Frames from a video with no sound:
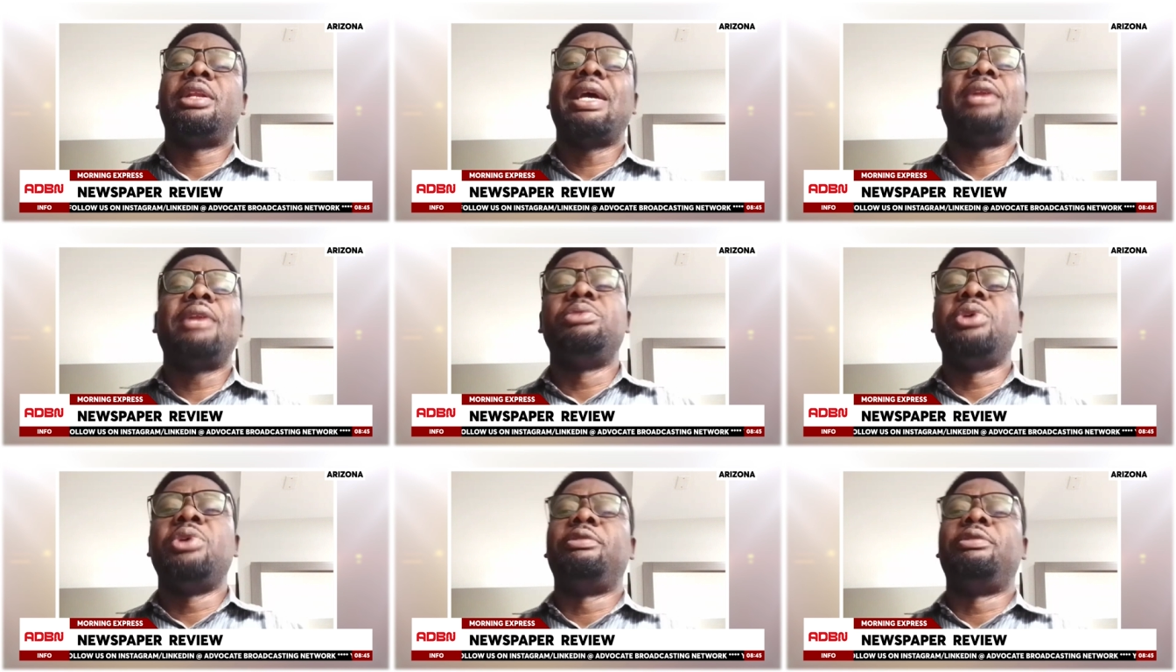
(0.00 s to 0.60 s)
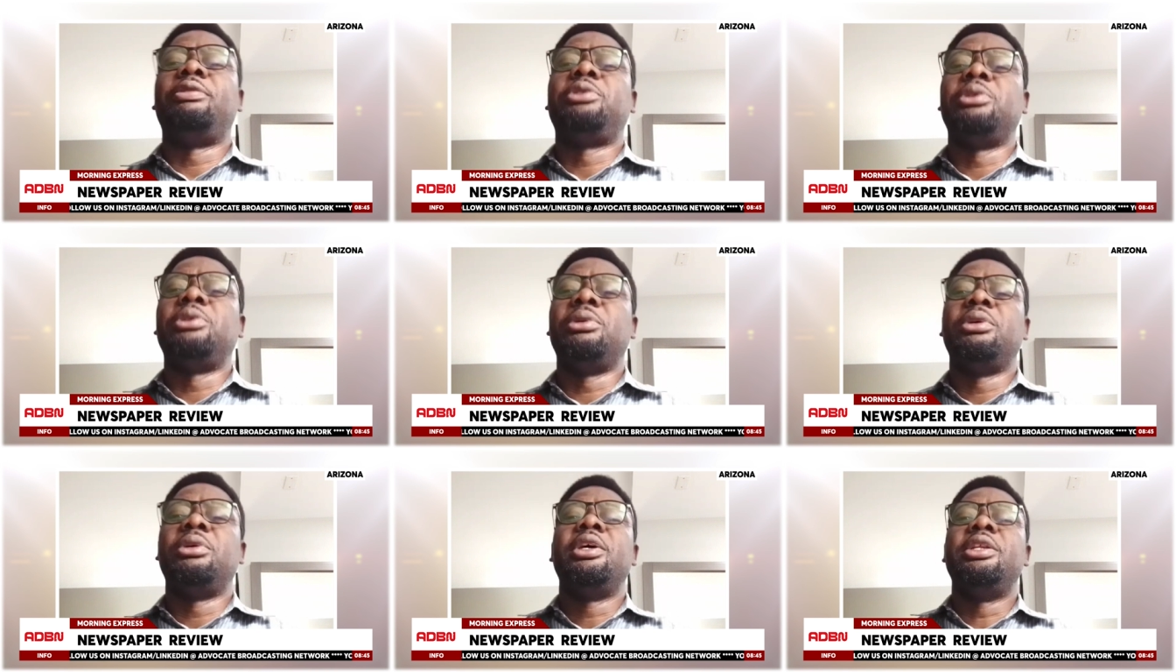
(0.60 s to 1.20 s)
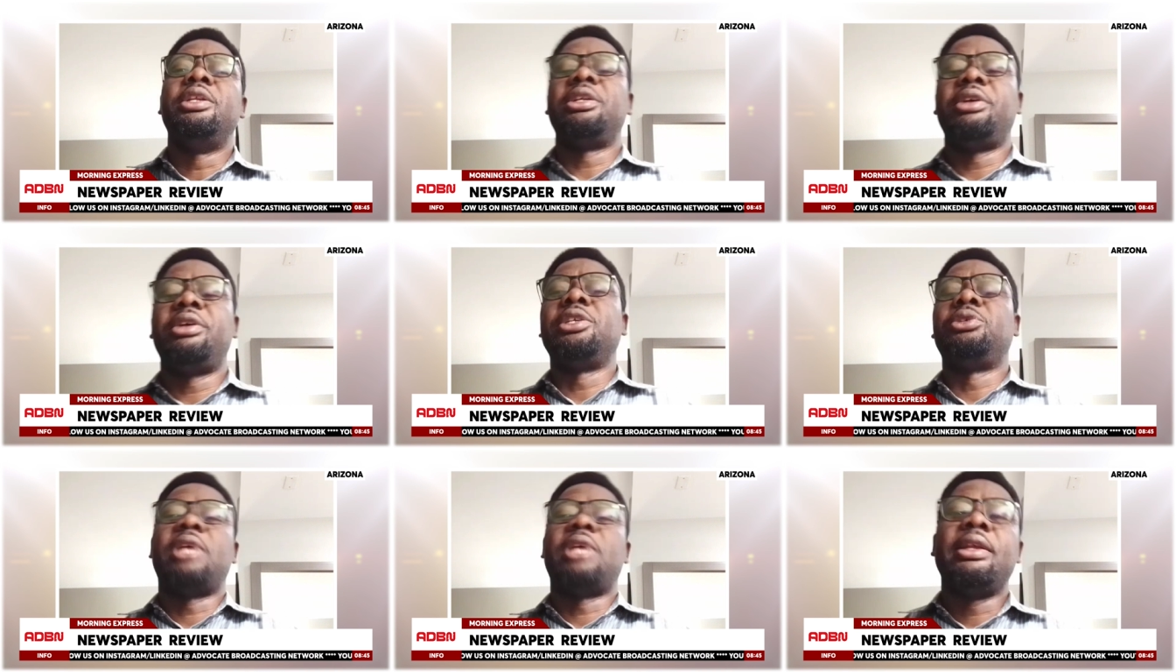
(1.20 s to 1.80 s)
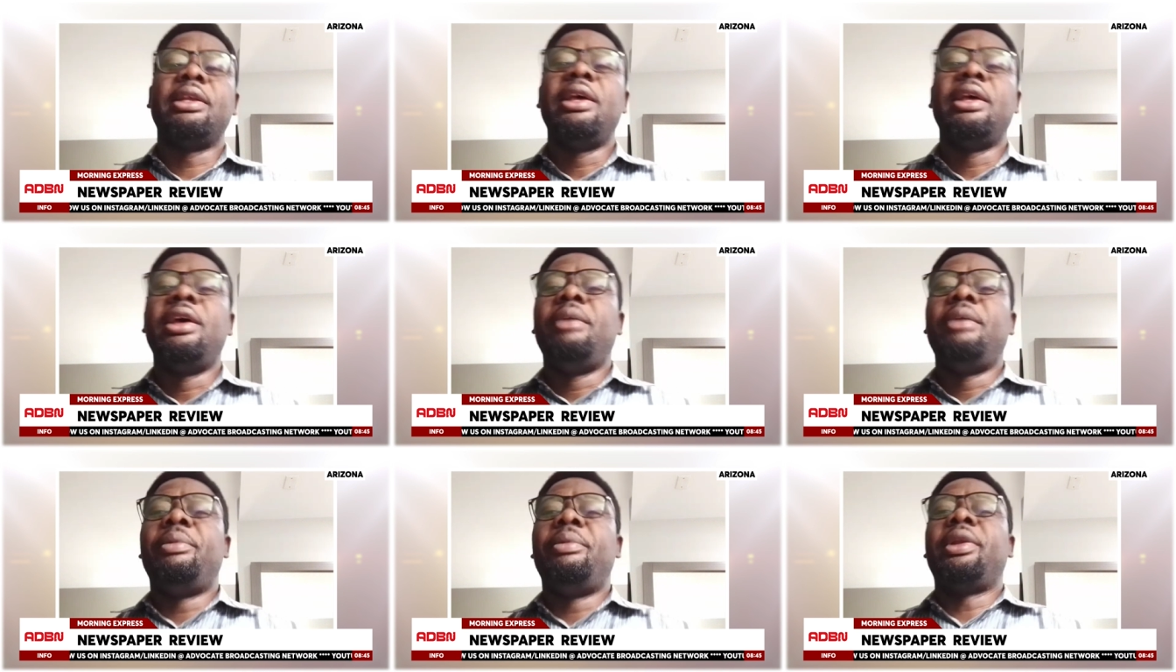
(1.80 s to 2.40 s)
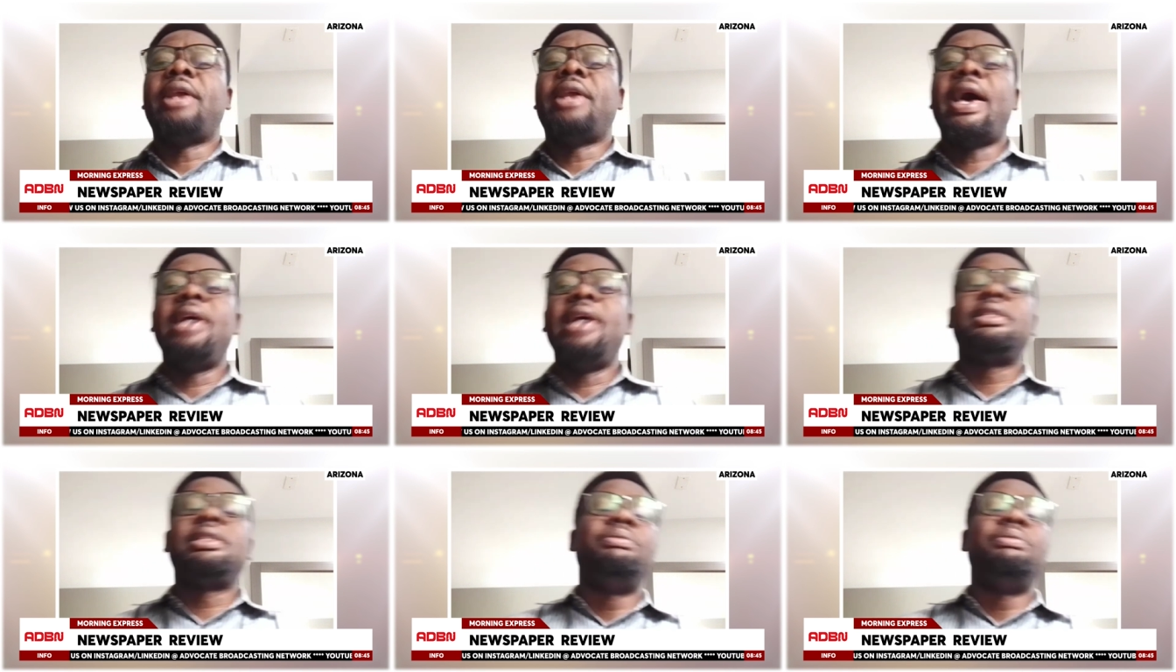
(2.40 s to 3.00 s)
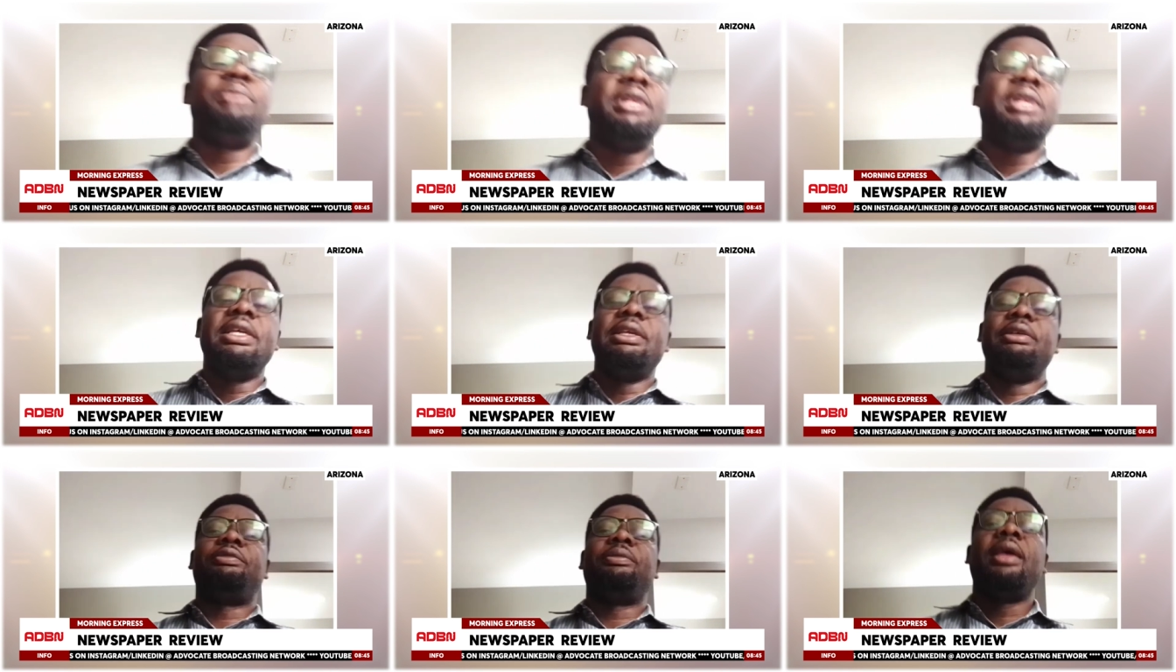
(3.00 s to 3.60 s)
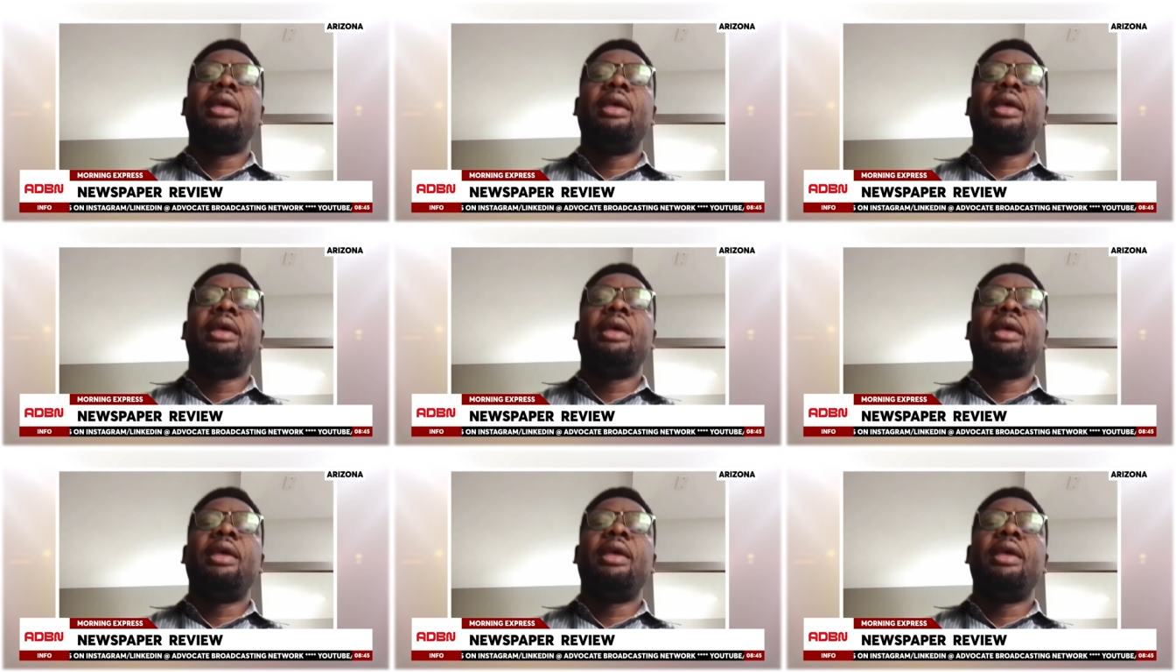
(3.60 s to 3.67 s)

doesn't mean you have to degenerate into that. But I still believe